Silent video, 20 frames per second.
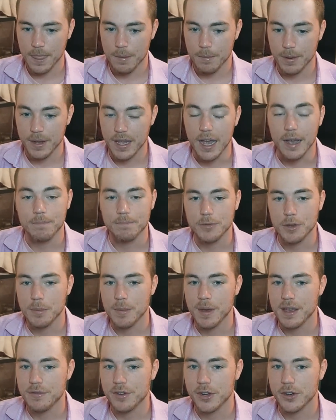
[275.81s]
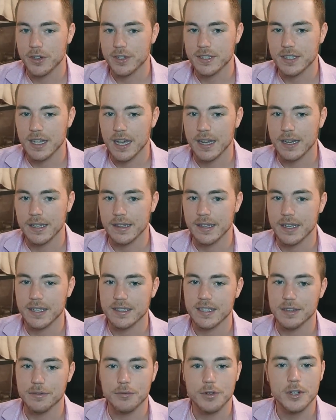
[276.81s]
But yeah, you may have noticed that, and that is
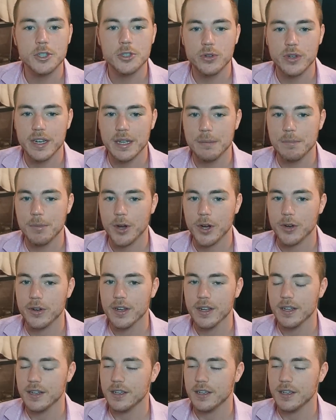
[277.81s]
a frustrating part